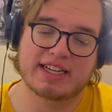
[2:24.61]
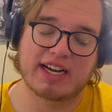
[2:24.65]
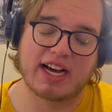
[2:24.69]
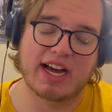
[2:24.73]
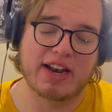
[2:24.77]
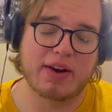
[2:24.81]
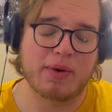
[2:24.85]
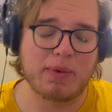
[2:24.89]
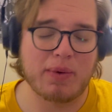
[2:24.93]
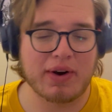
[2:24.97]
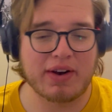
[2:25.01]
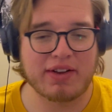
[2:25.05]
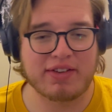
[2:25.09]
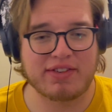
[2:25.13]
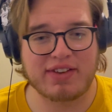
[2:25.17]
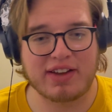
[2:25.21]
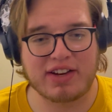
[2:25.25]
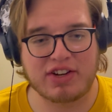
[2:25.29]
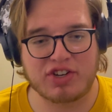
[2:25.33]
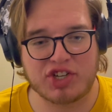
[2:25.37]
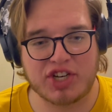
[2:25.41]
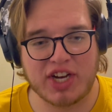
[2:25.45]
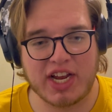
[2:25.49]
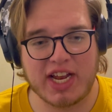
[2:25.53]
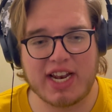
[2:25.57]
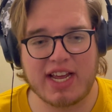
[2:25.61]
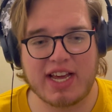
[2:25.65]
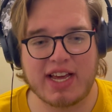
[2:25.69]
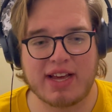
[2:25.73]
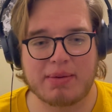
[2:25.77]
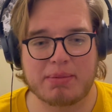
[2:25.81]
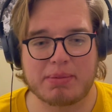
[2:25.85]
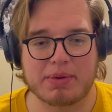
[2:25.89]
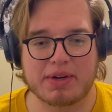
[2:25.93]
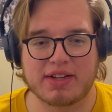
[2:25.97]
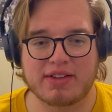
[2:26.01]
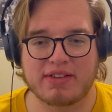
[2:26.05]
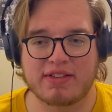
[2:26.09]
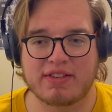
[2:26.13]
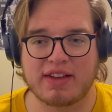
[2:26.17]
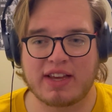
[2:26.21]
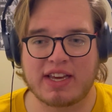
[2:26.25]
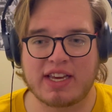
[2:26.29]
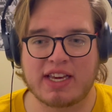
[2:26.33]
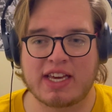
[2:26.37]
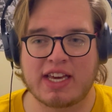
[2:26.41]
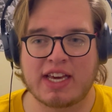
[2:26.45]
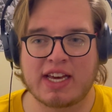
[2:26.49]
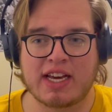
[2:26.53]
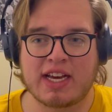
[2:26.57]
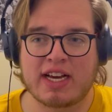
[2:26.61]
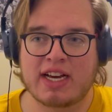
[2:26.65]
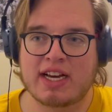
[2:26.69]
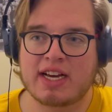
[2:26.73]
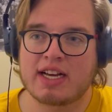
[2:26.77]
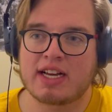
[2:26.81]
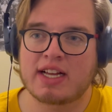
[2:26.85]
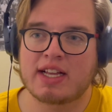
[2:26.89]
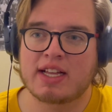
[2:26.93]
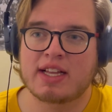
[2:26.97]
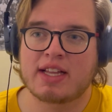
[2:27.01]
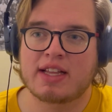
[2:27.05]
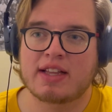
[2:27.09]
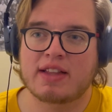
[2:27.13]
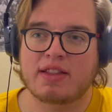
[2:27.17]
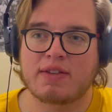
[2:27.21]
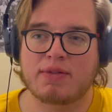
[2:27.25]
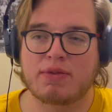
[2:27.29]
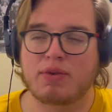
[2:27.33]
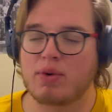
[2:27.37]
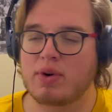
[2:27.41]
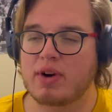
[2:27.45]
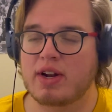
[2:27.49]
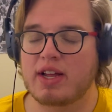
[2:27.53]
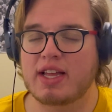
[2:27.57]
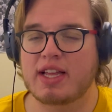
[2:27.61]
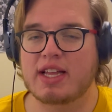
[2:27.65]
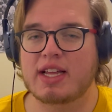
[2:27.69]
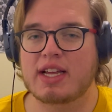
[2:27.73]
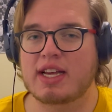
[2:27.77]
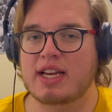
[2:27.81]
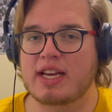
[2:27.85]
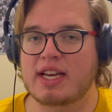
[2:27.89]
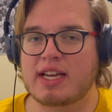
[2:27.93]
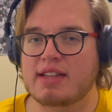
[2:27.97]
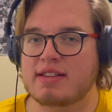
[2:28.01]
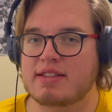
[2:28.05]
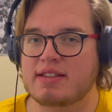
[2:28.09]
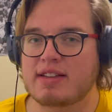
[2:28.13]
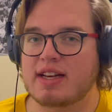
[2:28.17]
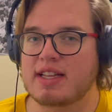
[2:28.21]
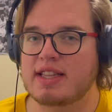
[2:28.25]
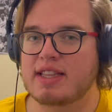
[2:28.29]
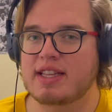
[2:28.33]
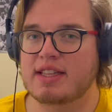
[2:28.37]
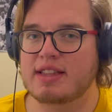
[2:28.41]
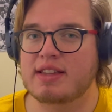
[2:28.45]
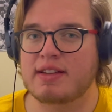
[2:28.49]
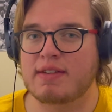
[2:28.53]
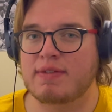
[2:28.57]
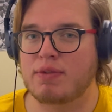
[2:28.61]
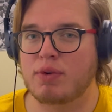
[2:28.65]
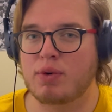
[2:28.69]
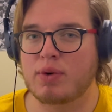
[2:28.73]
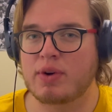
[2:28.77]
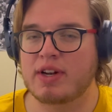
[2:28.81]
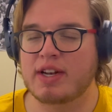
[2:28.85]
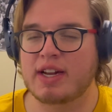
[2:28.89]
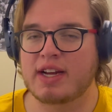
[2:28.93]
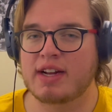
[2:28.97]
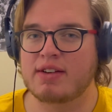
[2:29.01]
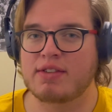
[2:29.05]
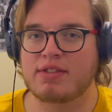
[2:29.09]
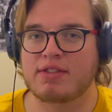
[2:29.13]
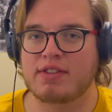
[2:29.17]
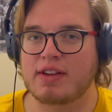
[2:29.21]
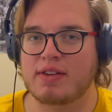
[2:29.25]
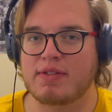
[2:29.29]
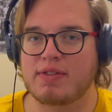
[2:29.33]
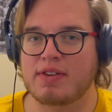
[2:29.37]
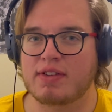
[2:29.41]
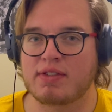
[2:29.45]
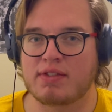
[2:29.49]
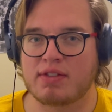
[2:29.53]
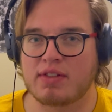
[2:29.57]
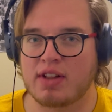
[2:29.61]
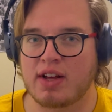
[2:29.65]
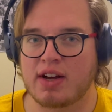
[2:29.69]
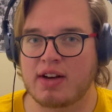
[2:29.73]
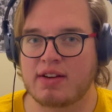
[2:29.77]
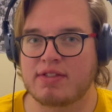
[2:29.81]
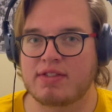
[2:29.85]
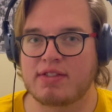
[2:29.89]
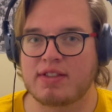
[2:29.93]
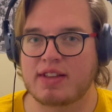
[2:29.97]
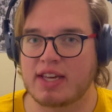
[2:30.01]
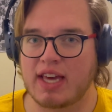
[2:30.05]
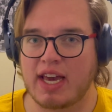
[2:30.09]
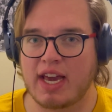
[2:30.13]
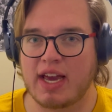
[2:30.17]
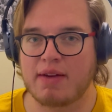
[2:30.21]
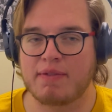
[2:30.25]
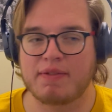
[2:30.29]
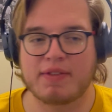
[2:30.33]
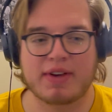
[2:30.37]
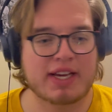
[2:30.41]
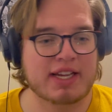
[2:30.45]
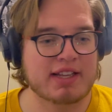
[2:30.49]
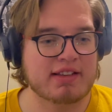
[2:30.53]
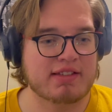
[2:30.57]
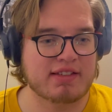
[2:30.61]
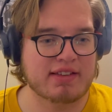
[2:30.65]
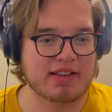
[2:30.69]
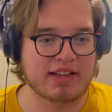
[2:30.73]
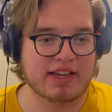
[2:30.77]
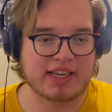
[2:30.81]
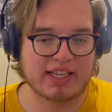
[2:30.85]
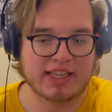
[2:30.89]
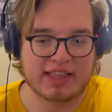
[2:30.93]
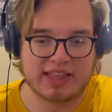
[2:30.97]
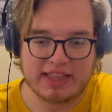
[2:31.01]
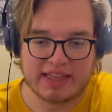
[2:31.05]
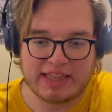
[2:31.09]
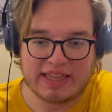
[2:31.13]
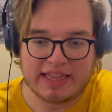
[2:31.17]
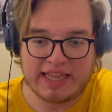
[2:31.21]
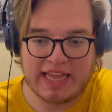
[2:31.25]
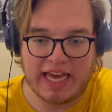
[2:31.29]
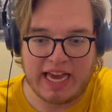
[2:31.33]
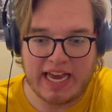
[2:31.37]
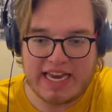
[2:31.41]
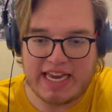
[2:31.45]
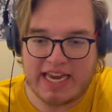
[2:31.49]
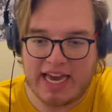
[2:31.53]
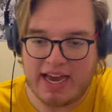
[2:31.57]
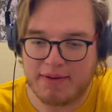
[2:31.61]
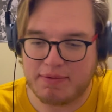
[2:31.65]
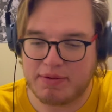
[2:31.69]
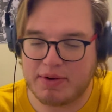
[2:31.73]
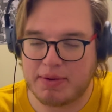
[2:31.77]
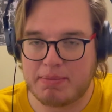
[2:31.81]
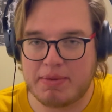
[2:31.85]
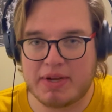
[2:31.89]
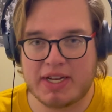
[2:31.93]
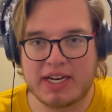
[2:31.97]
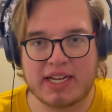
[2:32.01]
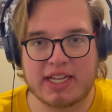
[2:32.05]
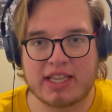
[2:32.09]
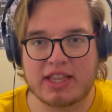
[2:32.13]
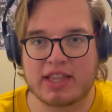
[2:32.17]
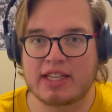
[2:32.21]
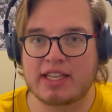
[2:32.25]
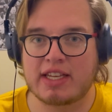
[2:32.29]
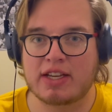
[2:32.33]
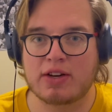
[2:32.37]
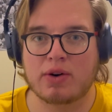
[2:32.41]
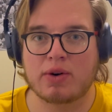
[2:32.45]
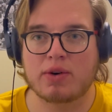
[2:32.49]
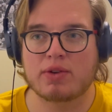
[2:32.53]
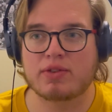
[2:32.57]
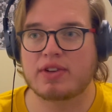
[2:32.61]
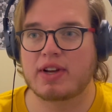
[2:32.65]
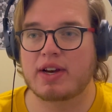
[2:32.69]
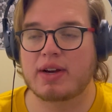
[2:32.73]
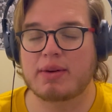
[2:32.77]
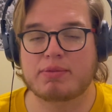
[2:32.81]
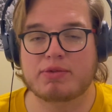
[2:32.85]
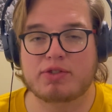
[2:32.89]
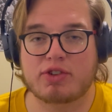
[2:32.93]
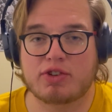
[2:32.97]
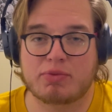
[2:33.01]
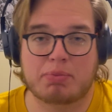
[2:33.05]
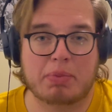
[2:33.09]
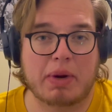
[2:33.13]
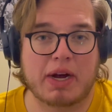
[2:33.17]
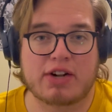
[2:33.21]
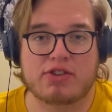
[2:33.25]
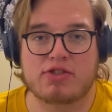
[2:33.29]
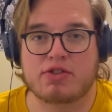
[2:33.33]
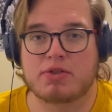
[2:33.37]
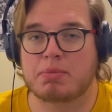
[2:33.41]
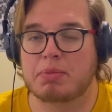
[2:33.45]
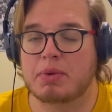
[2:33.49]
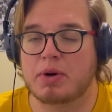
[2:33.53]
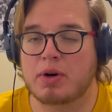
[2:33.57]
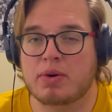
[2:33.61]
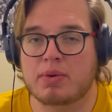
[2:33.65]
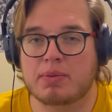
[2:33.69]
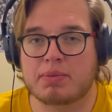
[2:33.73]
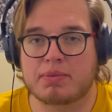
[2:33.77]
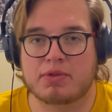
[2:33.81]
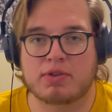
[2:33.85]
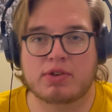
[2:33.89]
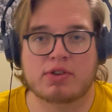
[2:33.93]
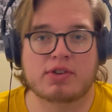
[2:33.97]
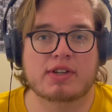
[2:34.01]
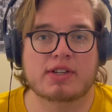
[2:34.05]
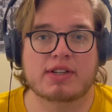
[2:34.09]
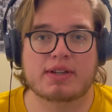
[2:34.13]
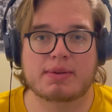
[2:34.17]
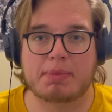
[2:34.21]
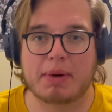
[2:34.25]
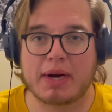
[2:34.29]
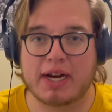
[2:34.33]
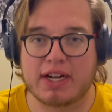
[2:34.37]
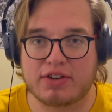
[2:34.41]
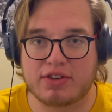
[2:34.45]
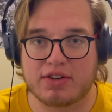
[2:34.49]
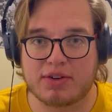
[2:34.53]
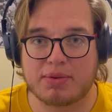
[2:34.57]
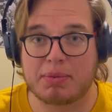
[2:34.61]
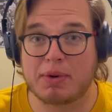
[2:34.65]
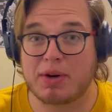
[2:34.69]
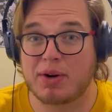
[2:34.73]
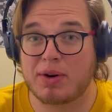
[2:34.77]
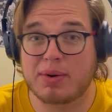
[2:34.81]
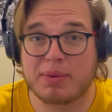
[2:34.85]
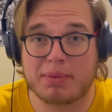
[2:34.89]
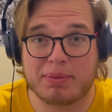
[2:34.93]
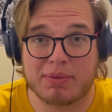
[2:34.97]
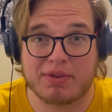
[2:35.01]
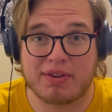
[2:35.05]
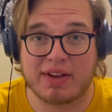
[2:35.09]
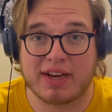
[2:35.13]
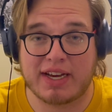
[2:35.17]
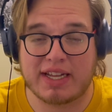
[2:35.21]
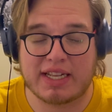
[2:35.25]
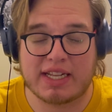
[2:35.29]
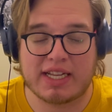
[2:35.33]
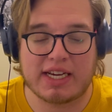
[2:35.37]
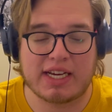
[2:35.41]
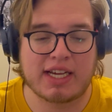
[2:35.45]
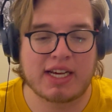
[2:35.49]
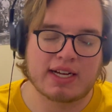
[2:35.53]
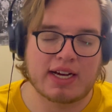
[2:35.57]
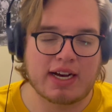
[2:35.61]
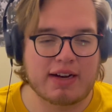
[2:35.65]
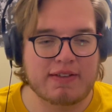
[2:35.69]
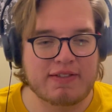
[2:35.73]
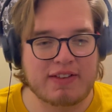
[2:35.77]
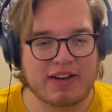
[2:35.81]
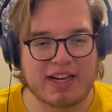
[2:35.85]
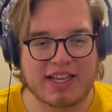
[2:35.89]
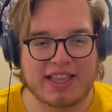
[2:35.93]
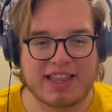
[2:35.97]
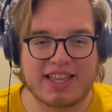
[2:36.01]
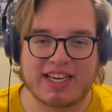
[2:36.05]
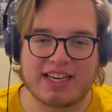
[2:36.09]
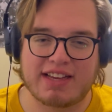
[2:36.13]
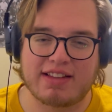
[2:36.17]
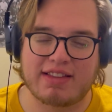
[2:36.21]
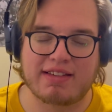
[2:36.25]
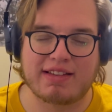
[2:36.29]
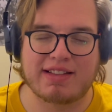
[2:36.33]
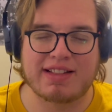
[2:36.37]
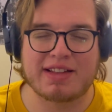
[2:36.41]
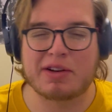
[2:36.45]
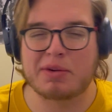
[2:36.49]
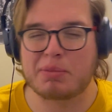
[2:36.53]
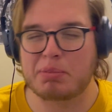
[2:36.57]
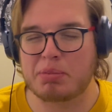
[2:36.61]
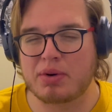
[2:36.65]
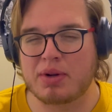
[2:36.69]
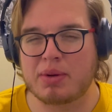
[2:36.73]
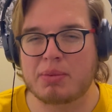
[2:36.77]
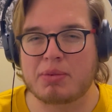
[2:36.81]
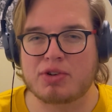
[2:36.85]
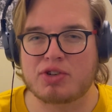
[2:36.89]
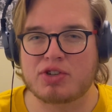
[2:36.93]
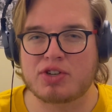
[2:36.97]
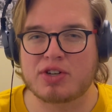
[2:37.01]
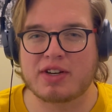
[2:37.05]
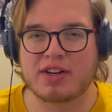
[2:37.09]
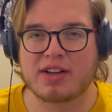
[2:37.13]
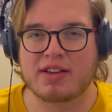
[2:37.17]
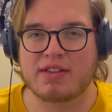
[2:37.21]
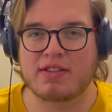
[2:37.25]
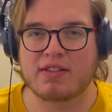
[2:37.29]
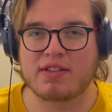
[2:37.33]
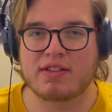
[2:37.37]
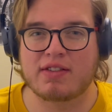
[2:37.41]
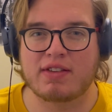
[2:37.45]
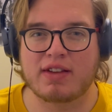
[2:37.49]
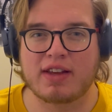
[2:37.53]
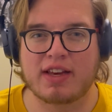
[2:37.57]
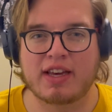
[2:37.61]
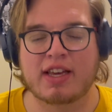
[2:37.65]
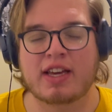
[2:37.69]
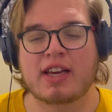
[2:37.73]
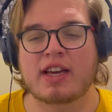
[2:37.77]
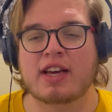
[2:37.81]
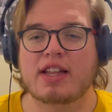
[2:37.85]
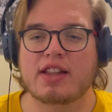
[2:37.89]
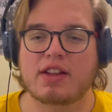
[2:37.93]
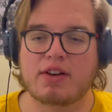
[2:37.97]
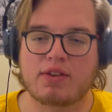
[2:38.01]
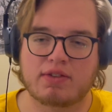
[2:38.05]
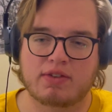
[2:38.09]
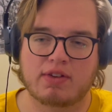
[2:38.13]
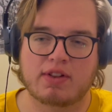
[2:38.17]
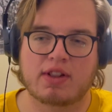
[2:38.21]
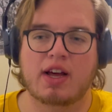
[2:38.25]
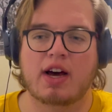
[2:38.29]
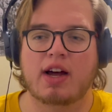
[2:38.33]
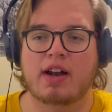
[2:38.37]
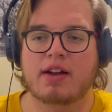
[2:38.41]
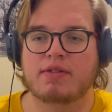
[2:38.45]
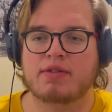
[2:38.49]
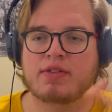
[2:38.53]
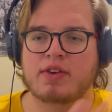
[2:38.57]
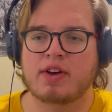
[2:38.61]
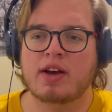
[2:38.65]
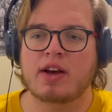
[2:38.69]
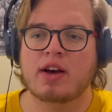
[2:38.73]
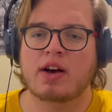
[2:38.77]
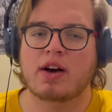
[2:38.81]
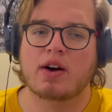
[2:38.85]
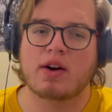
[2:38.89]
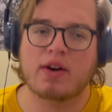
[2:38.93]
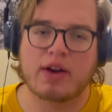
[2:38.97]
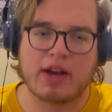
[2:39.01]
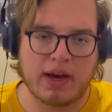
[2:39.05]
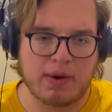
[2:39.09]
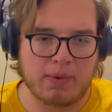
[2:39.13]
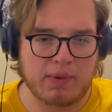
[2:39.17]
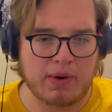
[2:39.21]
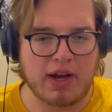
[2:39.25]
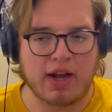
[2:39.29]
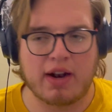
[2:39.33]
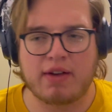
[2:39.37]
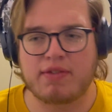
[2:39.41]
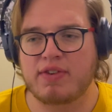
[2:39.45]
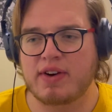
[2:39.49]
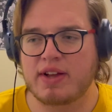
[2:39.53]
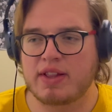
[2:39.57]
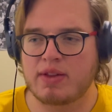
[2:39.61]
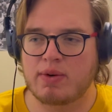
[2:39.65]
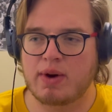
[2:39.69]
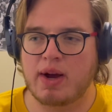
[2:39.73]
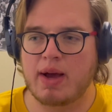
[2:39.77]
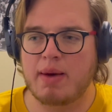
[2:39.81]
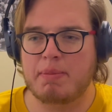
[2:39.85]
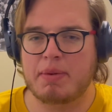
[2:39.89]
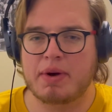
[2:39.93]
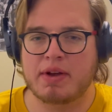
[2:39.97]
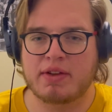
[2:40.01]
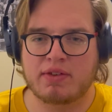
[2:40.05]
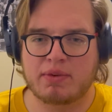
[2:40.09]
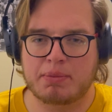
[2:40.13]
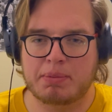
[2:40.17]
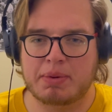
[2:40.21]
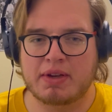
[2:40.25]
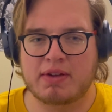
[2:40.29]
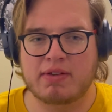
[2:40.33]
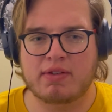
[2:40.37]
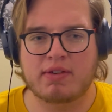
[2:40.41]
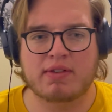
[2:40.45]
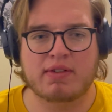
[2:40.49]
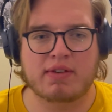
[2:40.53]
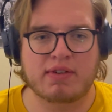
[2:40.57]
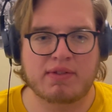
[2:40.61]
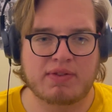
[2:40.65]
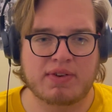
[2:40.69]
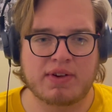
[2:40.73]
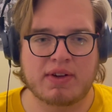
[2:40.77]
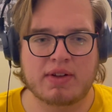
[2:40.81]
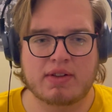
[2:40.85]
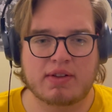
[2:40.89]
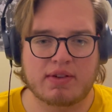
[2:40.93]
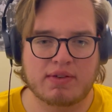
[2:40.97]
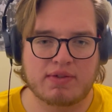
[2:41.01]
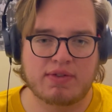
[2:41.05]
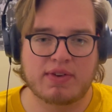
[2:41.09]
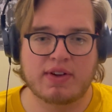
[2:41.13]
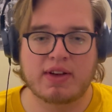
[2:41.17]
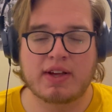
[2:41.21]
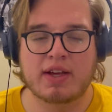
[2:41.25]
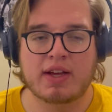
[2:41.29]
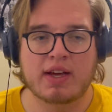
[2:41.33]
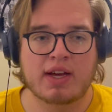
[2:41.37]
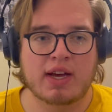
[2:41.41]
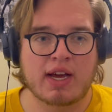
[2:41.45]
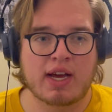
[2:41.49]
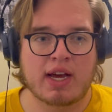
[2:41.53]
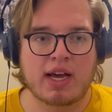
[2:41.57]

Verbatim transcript: I don't want to say Shanahan, but it's like the four. It's not that the 49ers defense lost the game. It's like they kept him in it the whole time. Just Patrick Mahomes turned into Patrick Mahomes, sadly. I mean, I think it's a little premature because it's like there's a lot of, okay, we got to find the right puzzle pieces to fit, to fit.